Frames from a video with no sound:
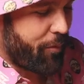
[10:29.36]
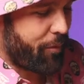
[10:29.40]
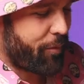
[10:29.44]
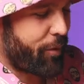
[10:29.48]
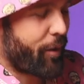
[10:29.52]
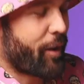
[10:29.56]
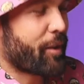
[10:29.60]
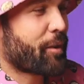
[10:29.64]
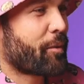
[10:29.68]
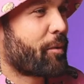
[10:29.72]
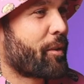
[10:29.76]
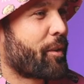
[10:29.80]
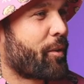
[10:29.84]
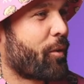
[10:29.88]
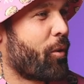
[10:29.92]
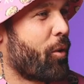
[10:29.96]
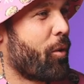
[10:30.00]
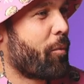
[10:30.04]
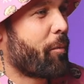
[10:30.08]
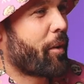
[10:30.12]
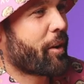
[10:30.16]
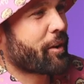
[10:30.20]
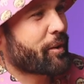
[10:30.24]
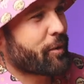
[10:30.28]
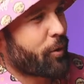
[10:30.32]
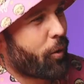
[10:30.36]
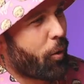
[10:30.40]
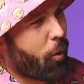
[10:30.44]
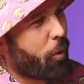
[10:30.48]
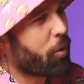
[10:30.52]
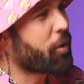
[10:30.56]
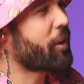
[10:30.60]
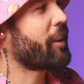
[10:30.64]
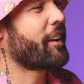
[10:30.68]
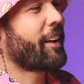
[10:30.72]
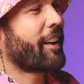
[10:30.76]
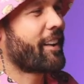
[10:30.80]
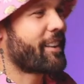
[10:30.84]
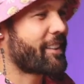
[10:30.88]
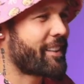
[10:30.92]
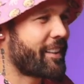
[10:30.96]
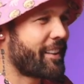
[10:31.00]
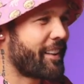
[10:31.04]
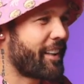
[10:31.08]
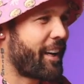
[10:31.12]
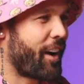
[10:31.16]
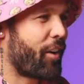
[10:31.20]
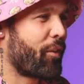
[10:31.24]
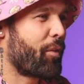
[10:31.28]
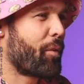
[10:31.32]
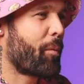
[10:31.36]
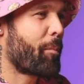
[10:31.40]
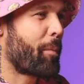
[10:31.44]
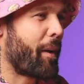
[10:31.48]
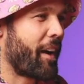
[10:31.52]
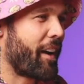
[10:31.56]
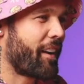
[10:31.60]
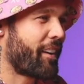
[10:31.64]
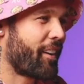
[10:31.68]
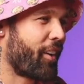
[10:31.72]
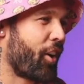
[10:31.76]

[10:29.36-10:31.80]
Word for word: I'm friends with almost all the letters in the alphabet.